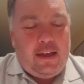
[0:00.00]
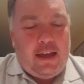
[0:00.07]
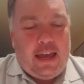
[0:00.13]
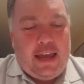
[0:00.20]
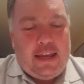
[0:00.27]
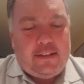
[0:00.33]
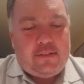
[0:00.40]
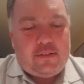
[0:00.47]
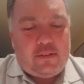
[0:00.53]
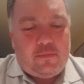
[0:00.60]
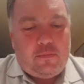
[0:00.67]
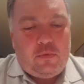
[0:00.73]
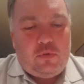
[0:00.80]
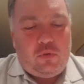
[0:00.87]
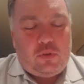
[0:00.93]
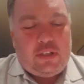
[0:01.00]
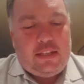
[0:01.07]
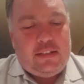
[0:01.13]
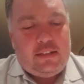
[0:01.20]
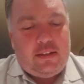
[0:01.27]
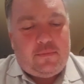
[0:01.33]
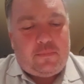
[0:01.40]
And
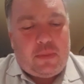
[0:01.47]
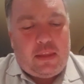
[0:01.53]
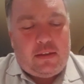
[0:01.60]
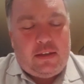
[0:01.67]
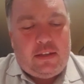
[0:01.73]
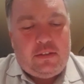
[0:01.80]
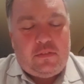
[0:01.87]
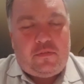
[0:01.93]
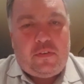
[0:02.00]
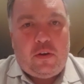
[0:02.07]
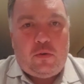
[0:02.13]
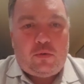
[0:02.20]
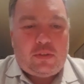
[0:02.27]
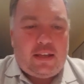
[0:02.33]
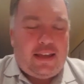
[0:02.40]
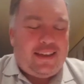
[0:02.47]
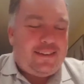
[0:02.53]
looking in the field,